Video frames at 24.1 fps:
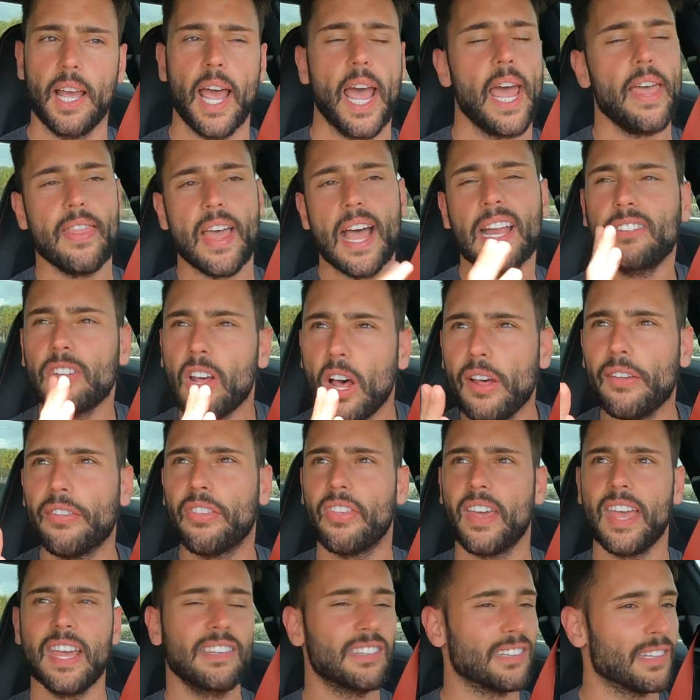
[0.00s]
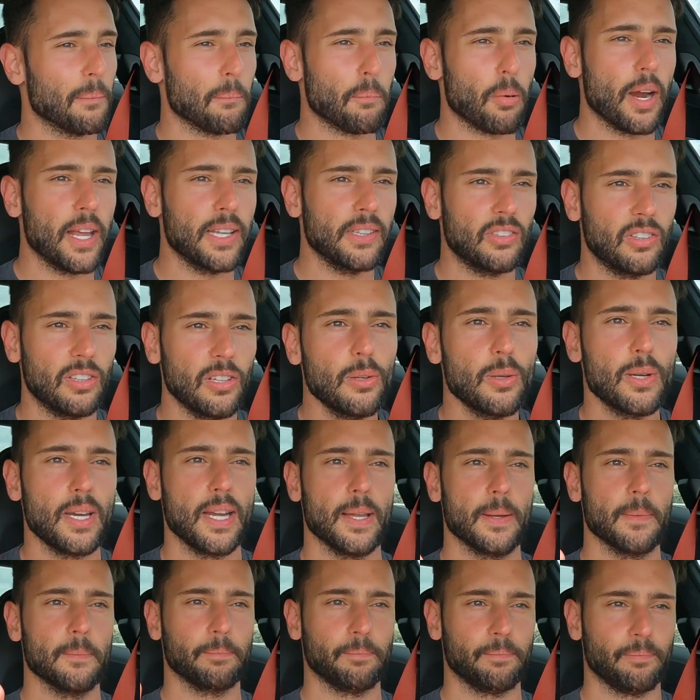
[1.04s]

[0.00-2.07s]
And that's all thanks to Brand Tuning.